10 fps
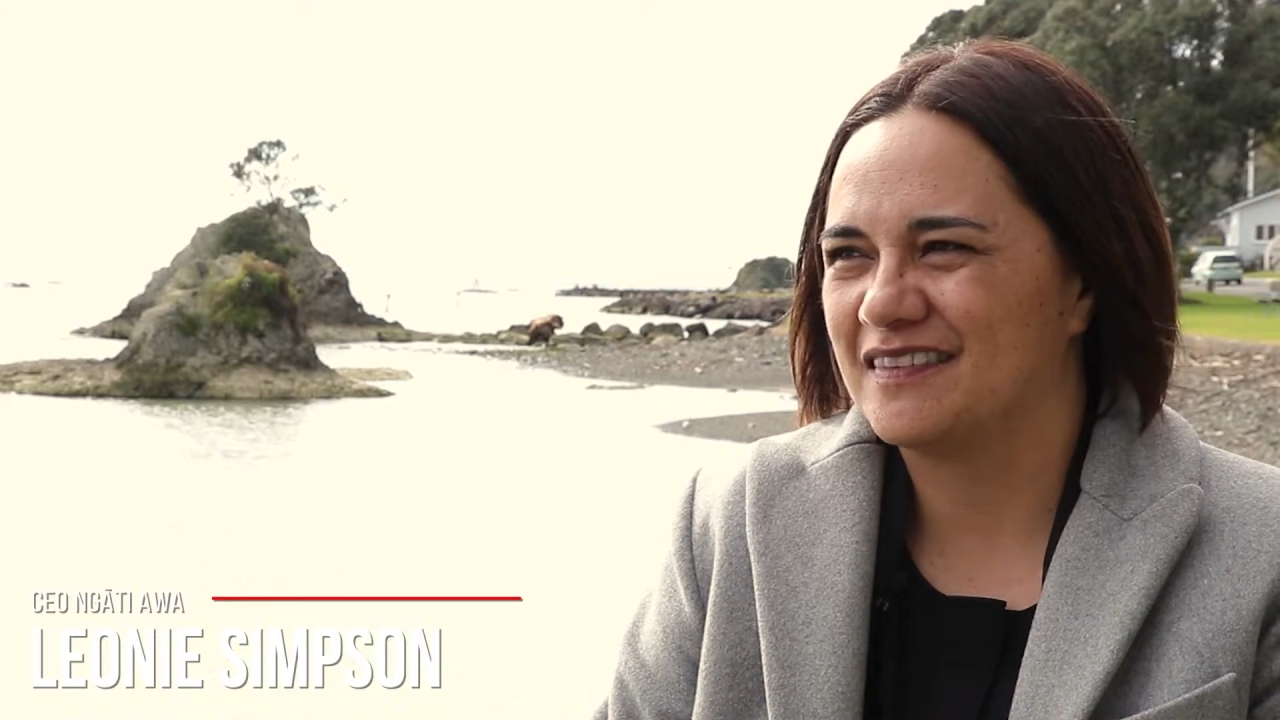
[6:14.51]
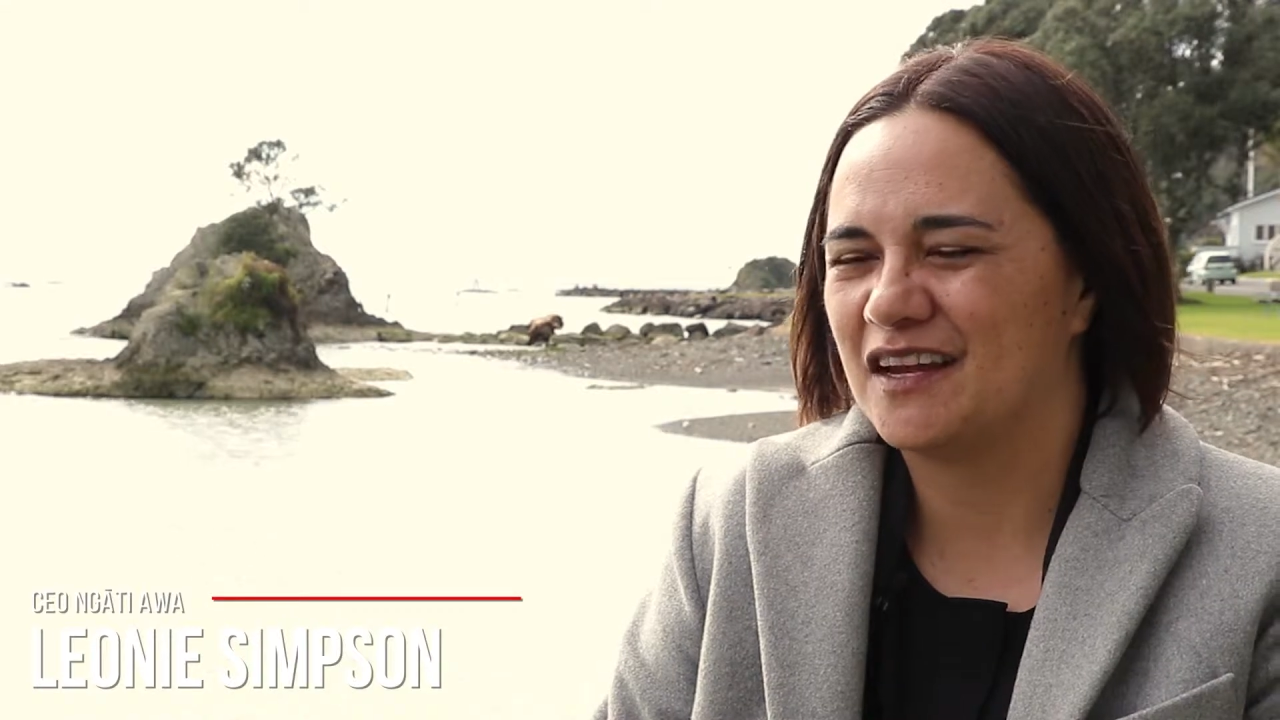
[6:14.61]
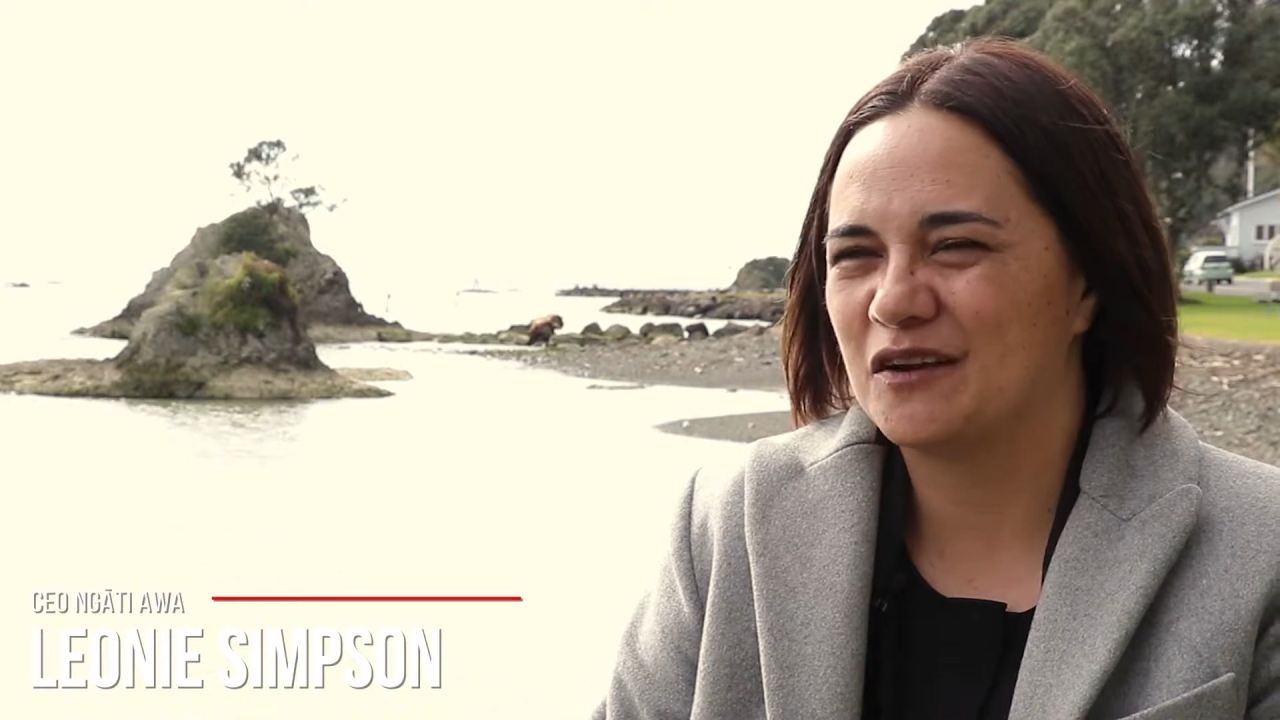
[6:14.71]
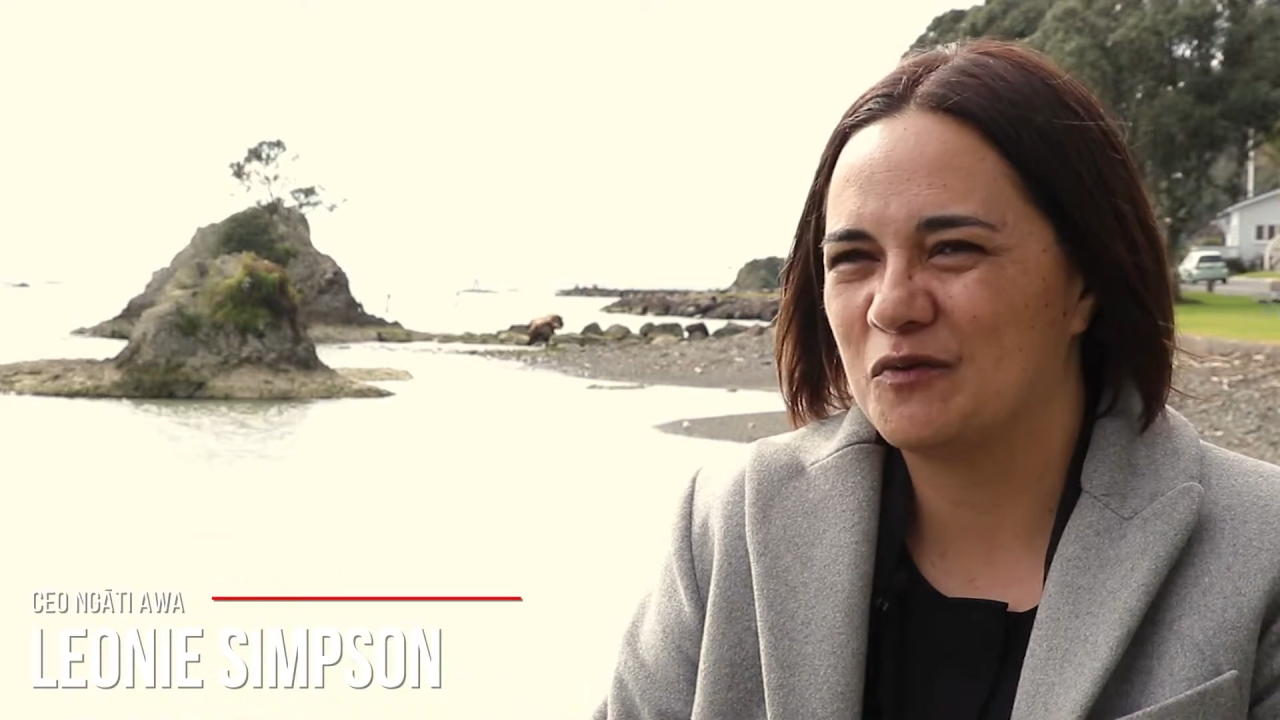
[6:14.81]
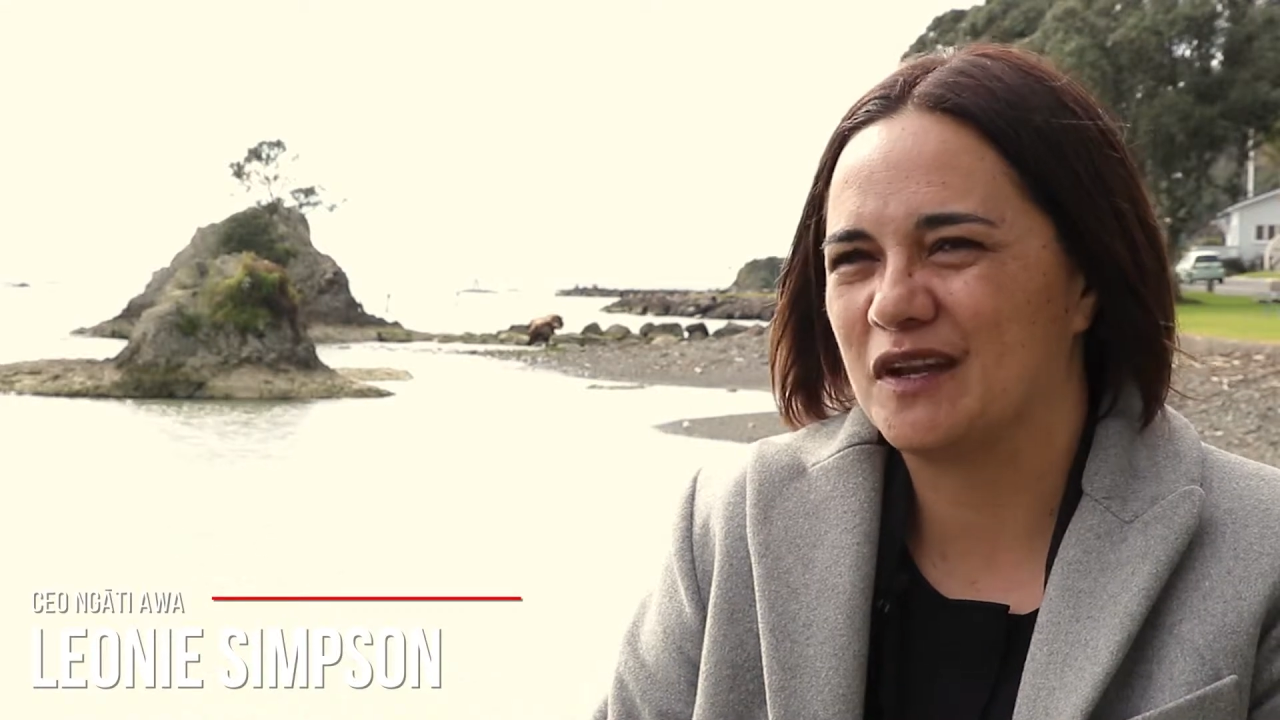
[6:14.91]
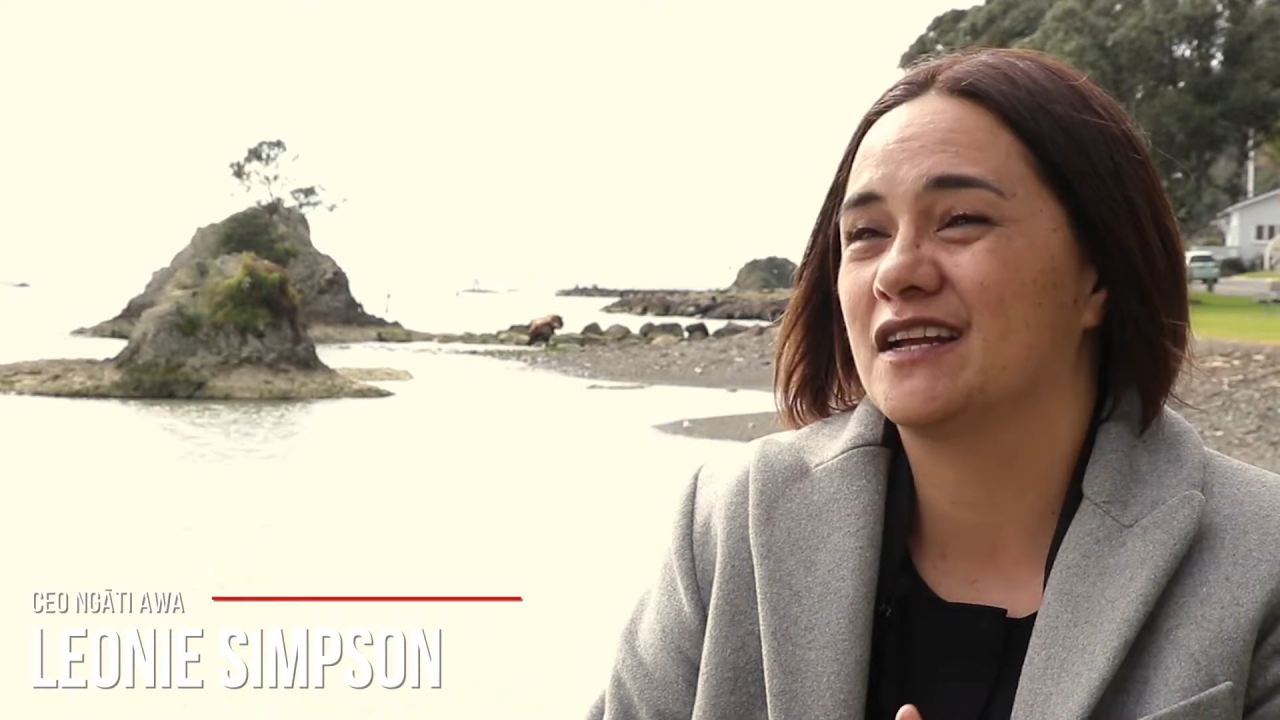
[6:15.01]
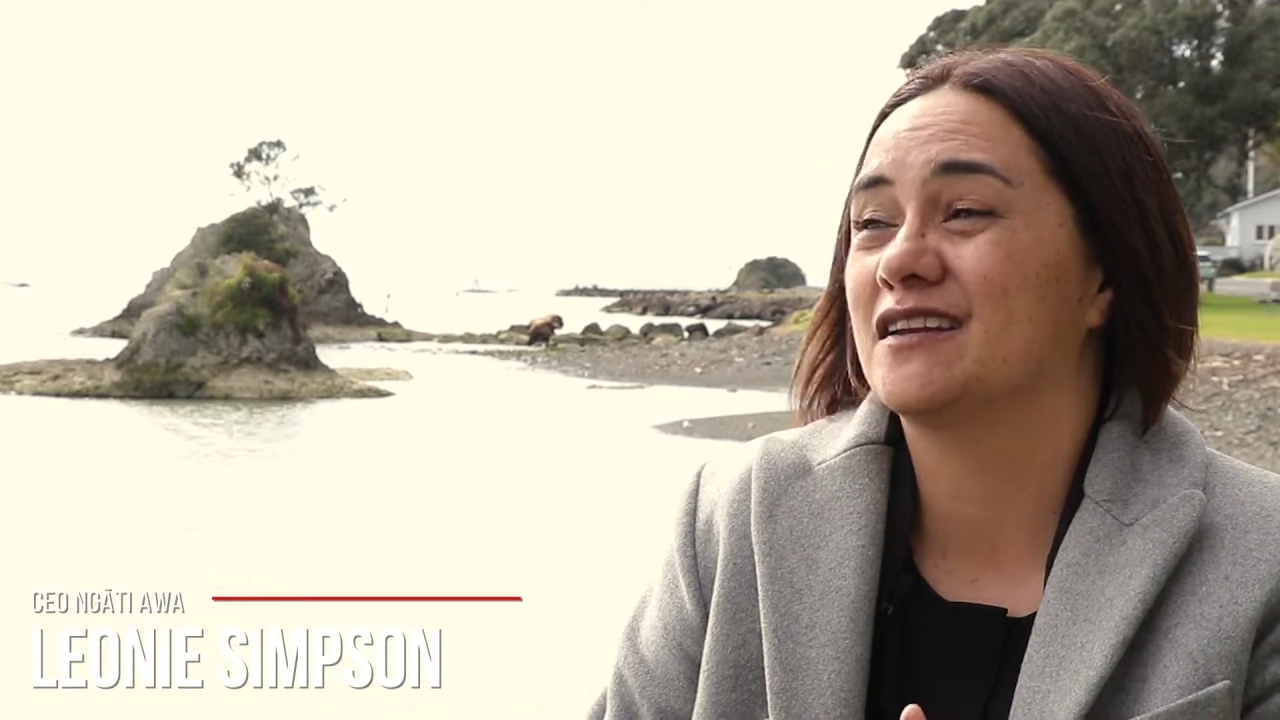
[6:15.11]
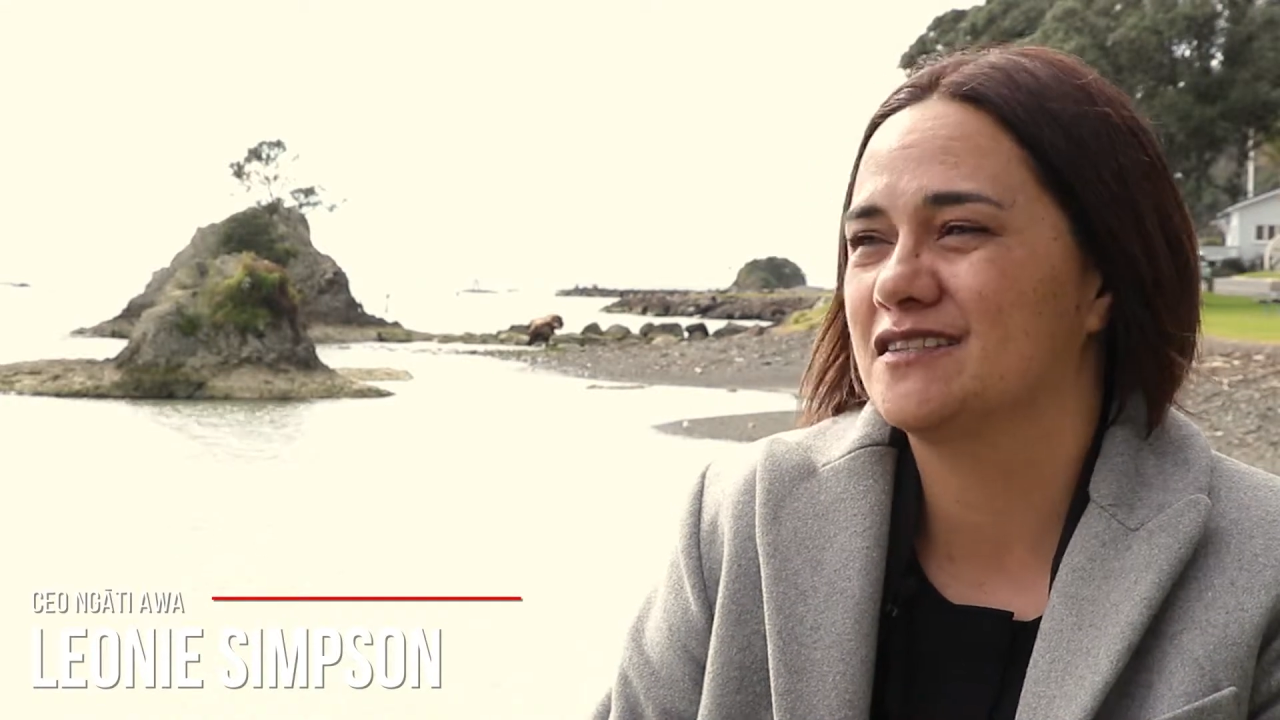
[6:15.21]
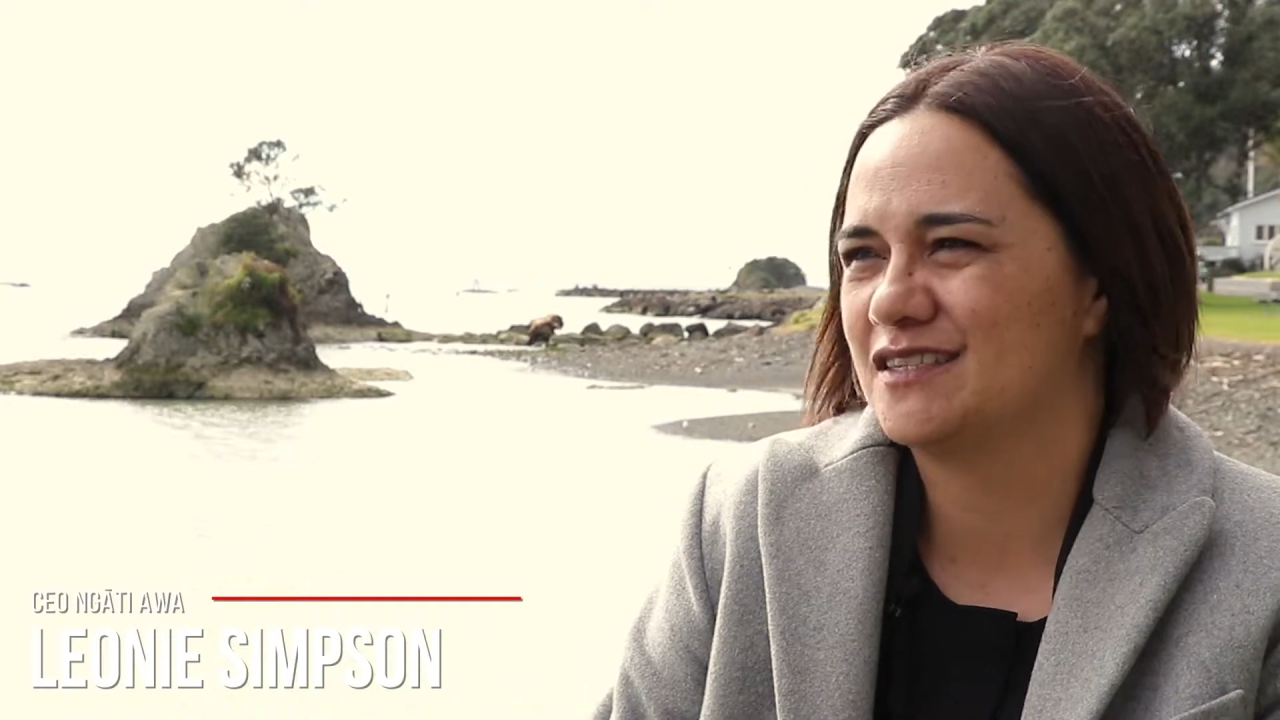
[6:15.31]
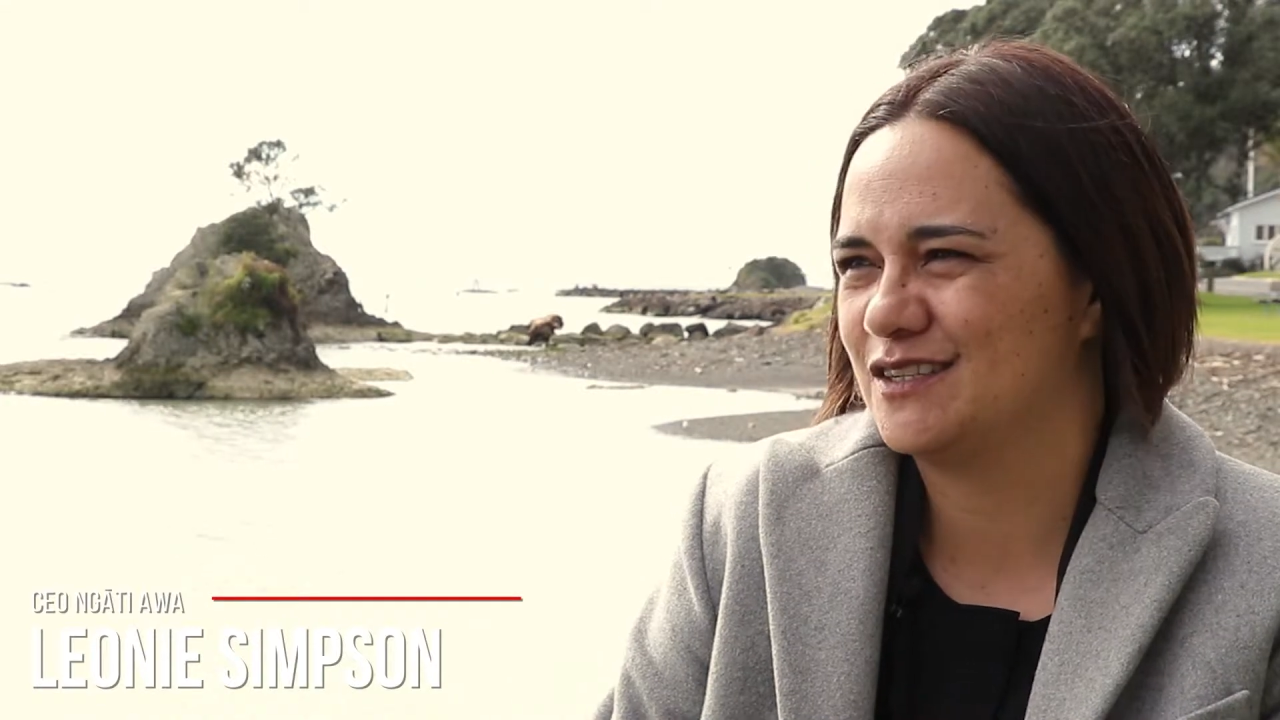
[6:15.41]
and a
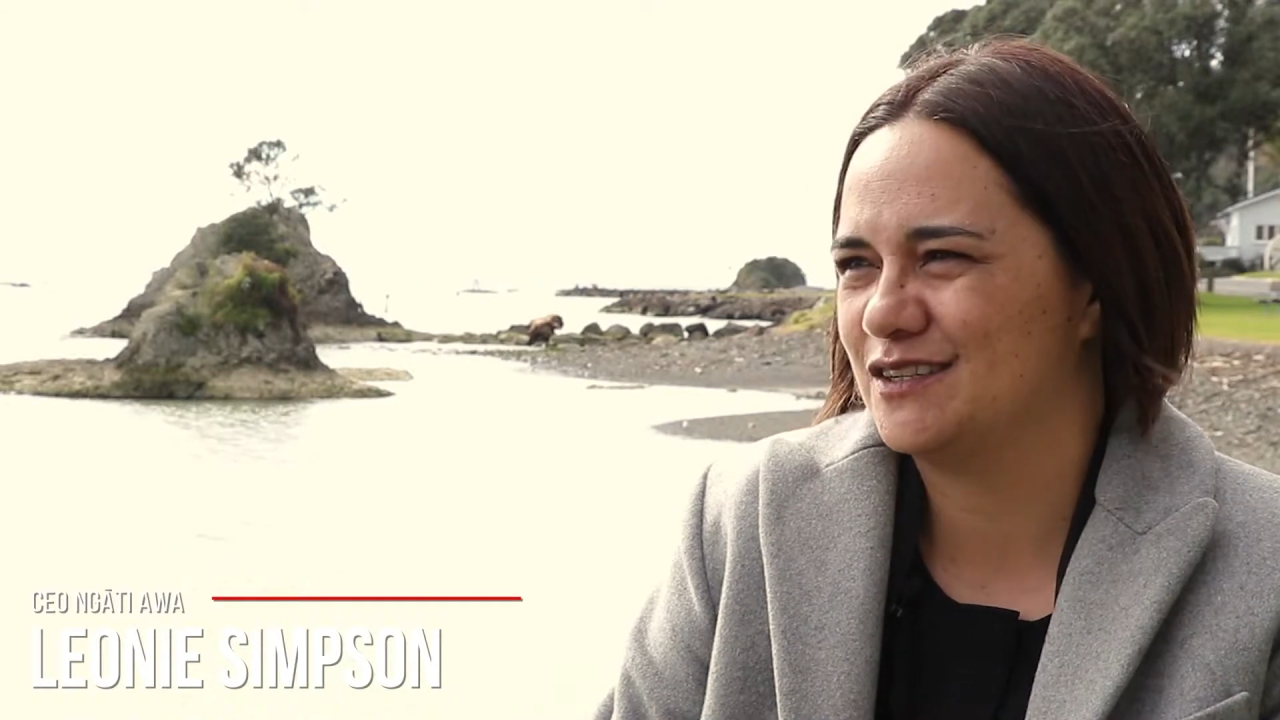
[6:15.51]
willingness